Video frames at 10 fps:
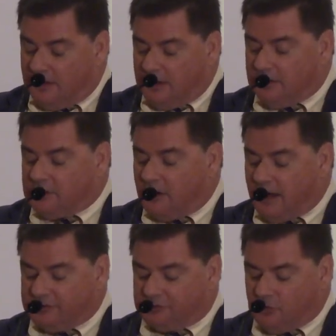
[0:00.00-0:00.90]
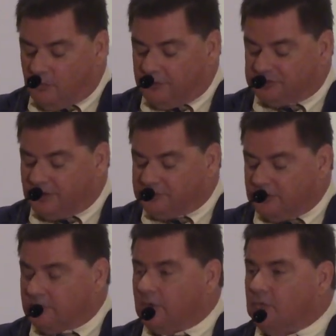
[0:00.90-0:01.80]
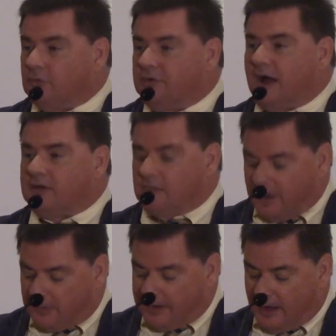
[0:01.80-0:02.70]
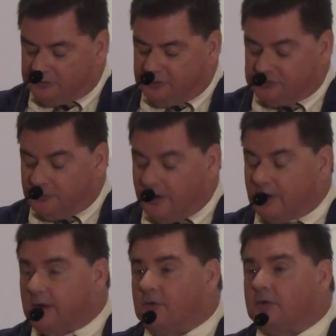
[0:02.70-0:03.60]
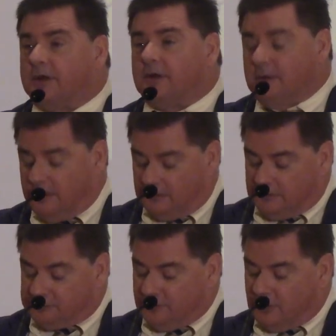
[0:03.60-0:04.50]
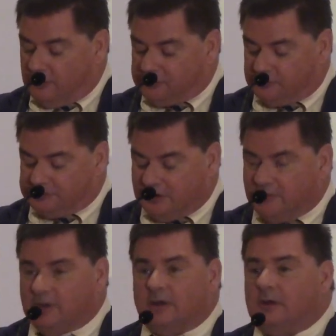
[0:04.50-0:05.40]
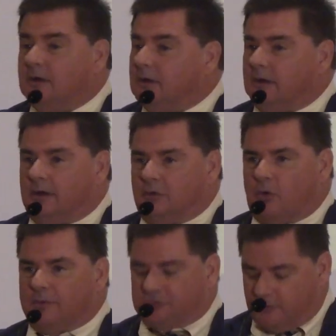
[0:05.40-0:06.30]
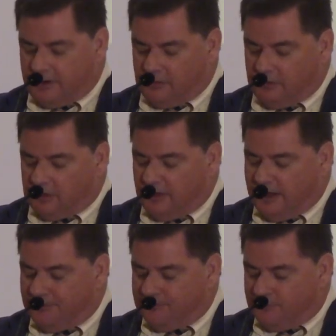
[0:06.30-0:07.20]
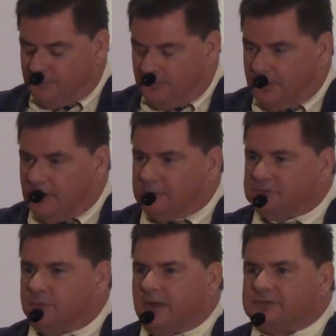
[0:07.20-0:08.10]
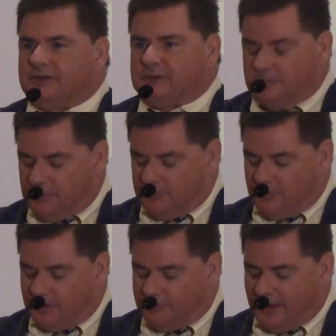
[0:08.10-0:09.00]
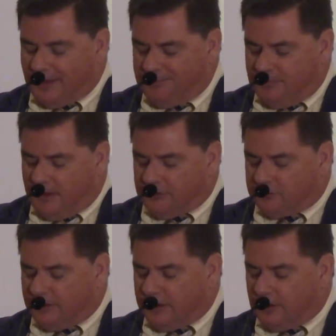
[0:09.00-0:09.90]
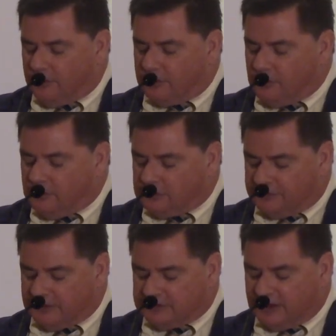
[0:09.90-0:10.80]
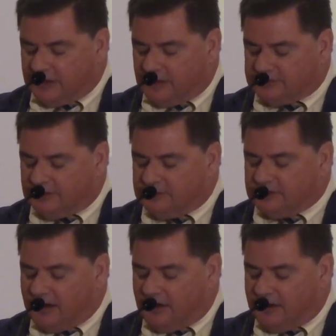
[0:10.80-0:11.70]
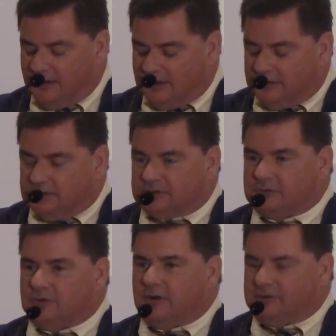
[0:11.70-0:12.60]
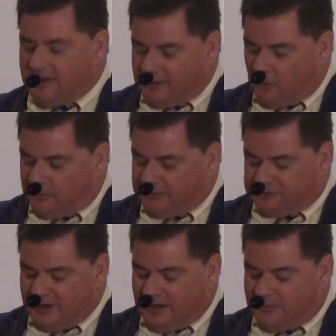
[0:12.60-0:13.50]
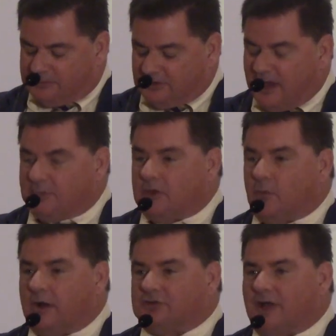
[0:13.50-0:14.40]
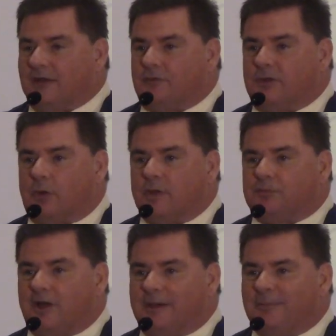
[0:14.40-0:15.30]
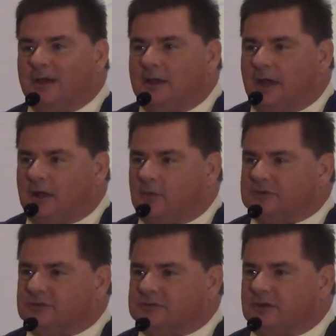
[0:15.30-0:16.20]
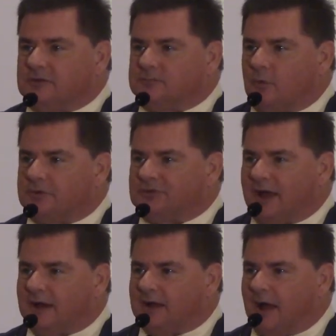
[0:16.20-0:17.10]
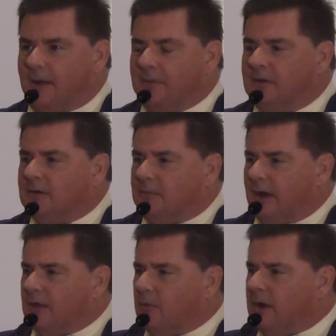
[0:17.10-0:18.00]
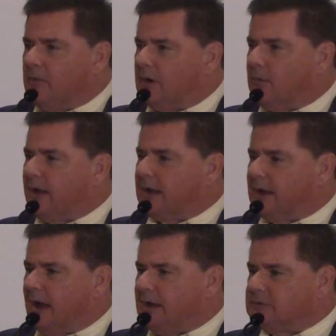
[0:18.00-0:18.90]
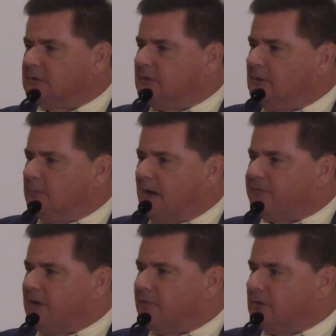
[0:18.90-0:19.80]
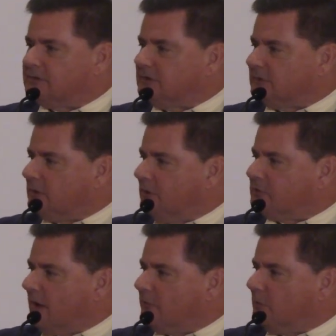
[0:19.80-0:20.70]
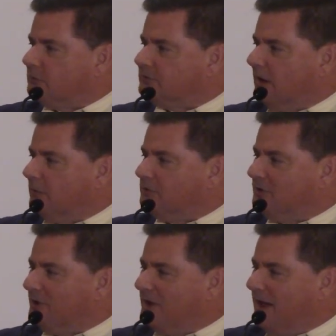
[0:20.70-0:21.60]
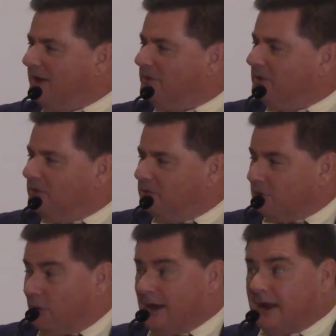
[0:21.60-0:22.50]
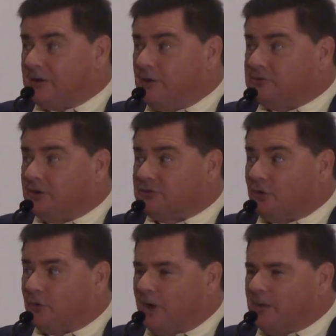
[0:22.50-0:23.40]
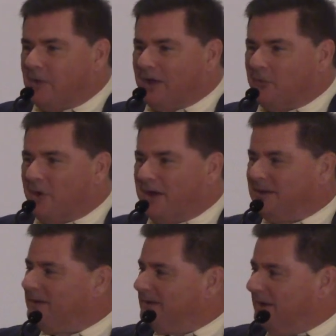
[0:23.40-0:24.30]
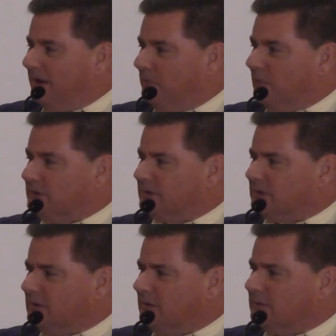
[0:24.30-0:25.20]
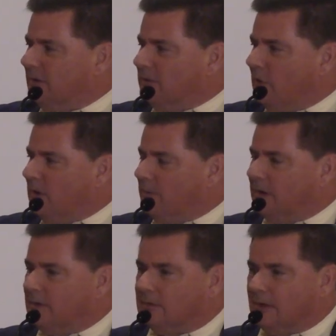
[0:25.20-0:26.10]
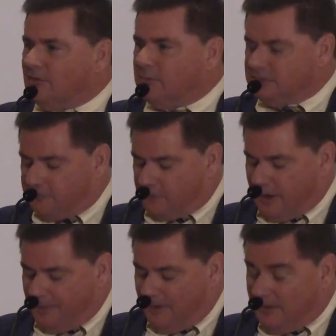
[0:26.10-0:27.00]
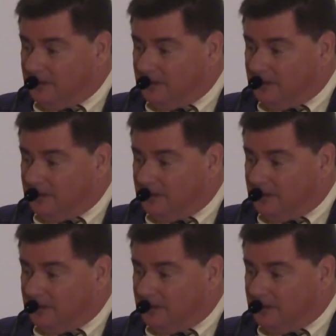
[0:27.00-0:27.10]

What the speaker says: He and Karr High School were the subject of the Hulu documentary Algiers America earlier this year, which received enormous critical acclaim, and it was a blessing to be part of that. At 3-0, the Cougars face St. Augustine Saturday, 6:30, Tag Cornley Stadium. It's a game you can watch live via replay at CrescentCitySports.com. By the way, I want to recognize my favorite assistant coach, Kevin Roussel, who's here today. He's a great head coach in his own right, by the way, and a blessing to know him and love him as a friend.